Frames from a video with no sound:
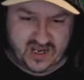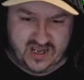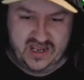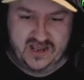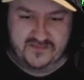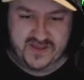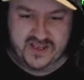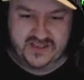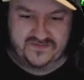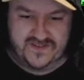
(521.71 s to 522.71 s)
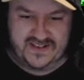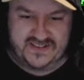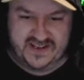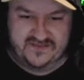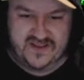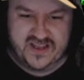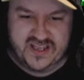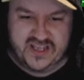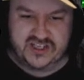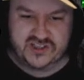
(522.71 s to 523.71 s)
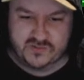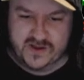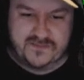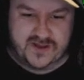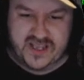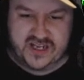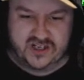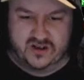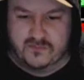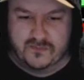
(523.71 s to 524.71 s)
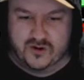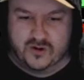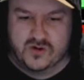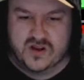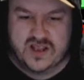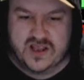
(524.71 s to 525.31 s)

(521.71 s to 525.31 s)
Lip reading: you can defensive, you can sweeper, you can long ball